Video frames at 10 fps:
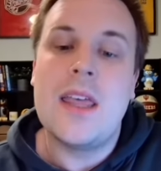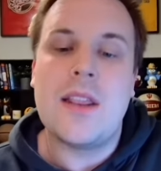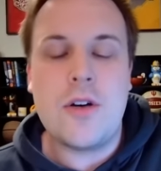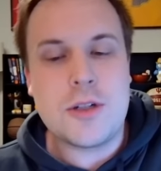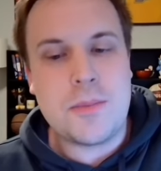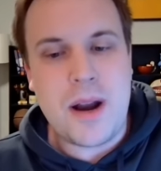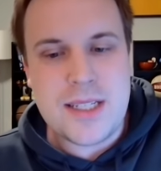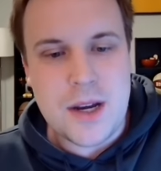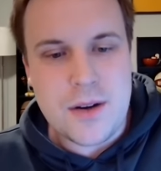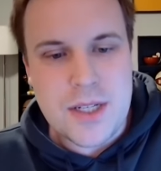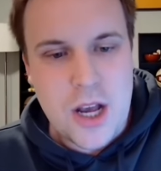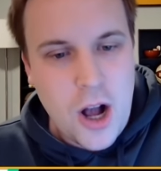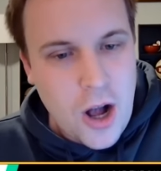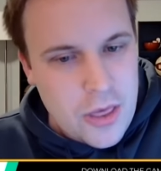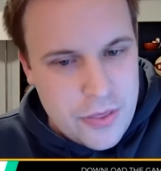lowest price guarantee,
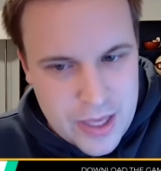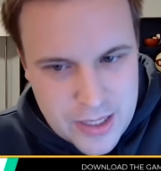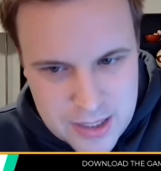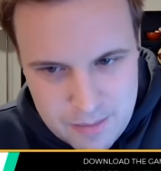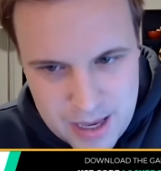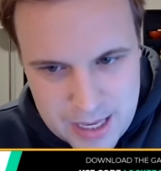all the things that make